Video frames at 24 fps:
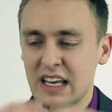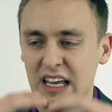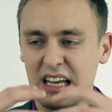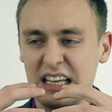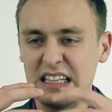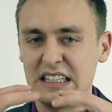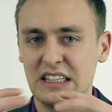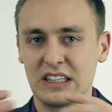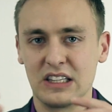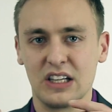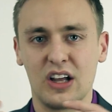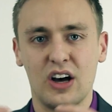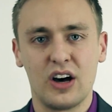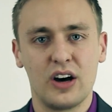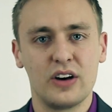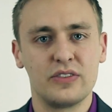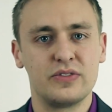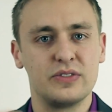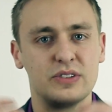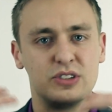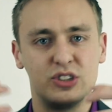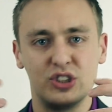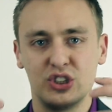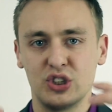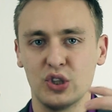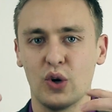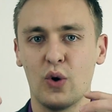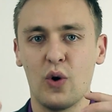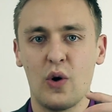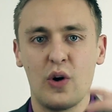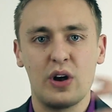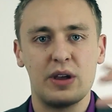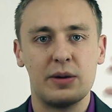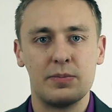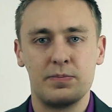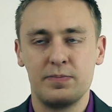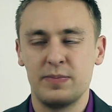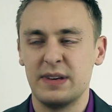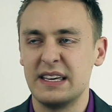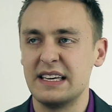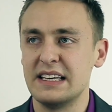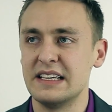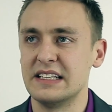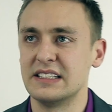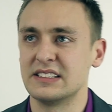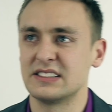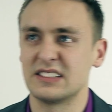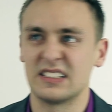and love and joy and
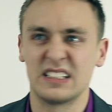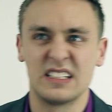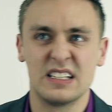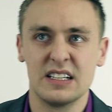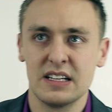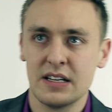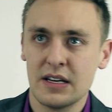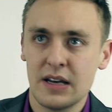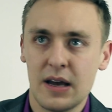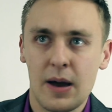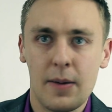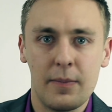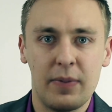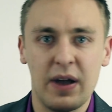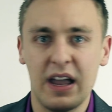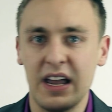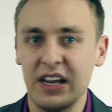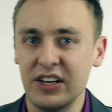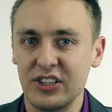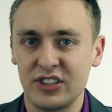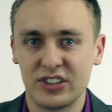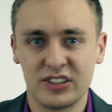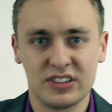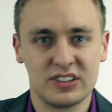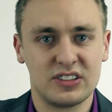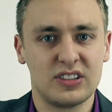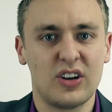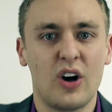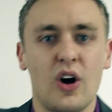peace and patience.